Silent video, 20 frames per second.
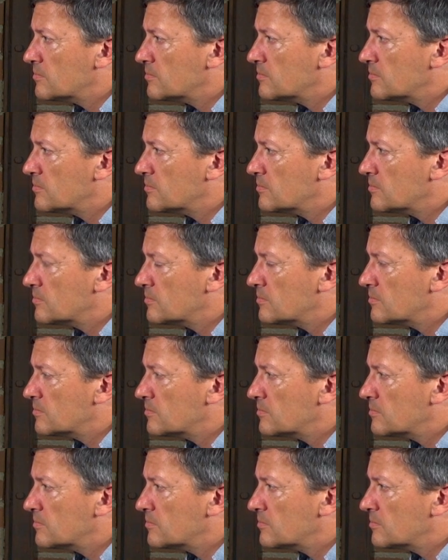
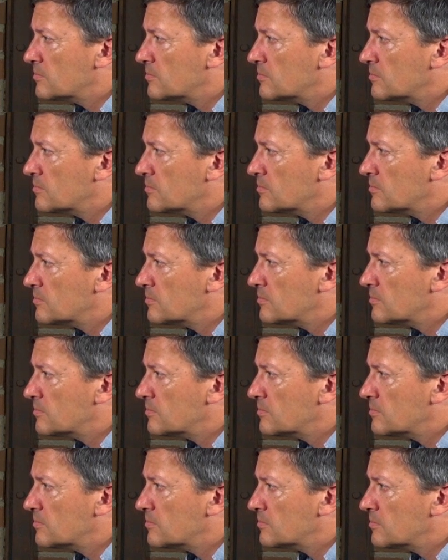
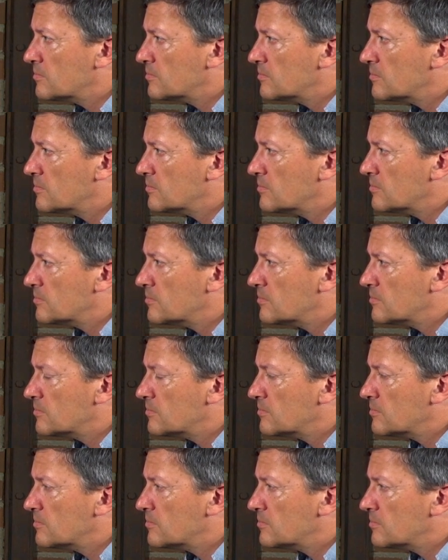
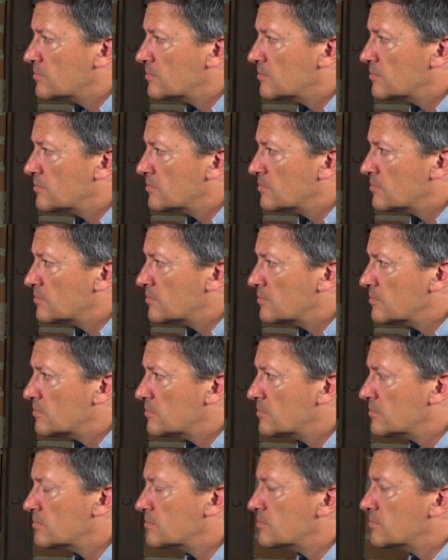
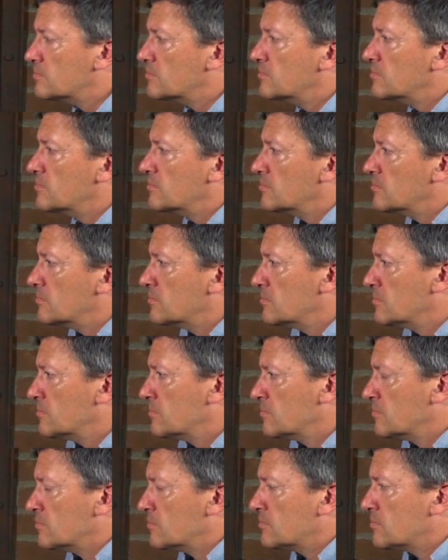
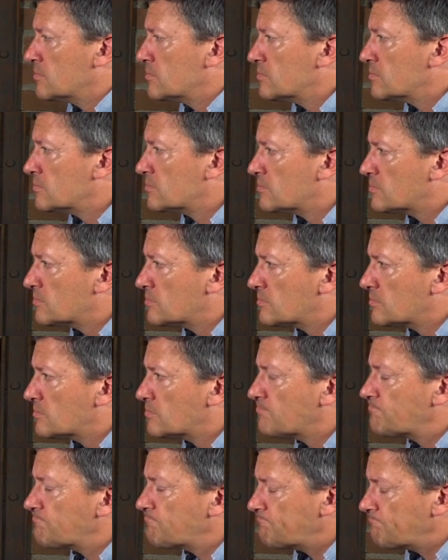
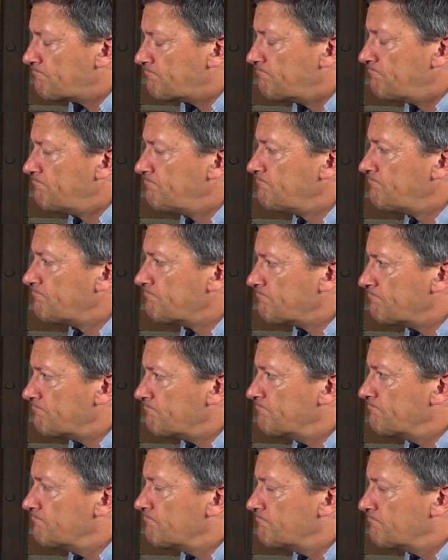
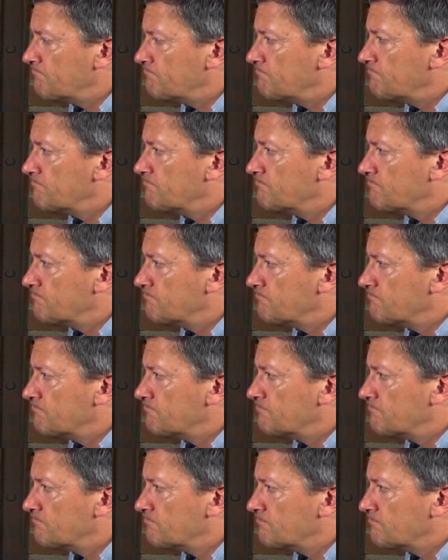This person isn't speaking.